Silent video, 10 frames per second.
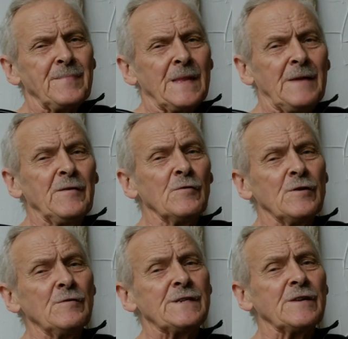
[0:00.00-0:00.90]
If you're
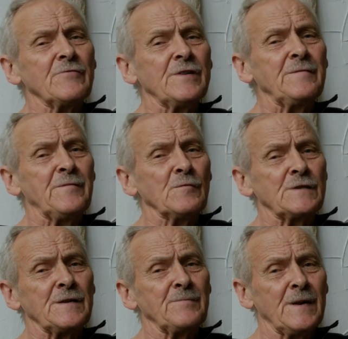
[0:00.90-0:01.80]
using
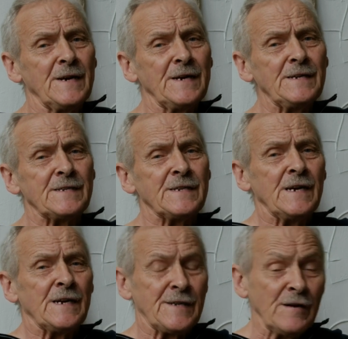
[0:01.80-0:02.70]
reinforcing plates,
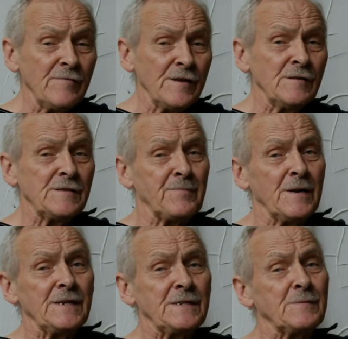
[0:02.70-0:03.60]
don't use
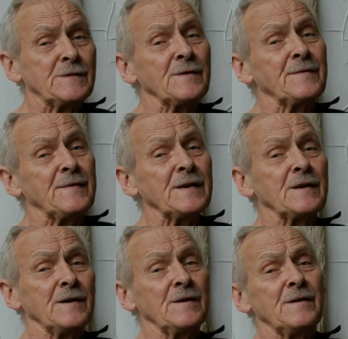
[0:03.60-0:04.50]
plates which are
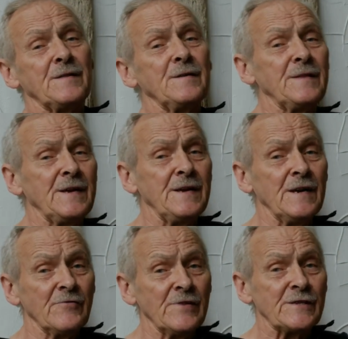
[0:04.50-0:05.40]
thicker than the
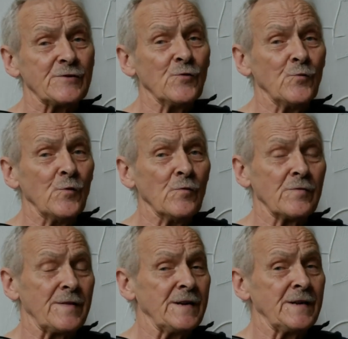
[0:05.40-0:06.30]
original wall
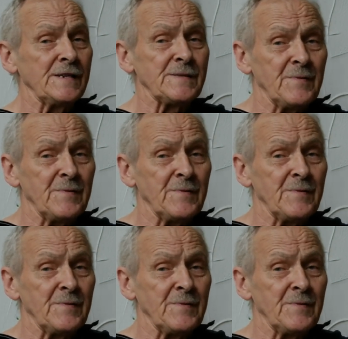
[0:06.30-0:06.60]
thickness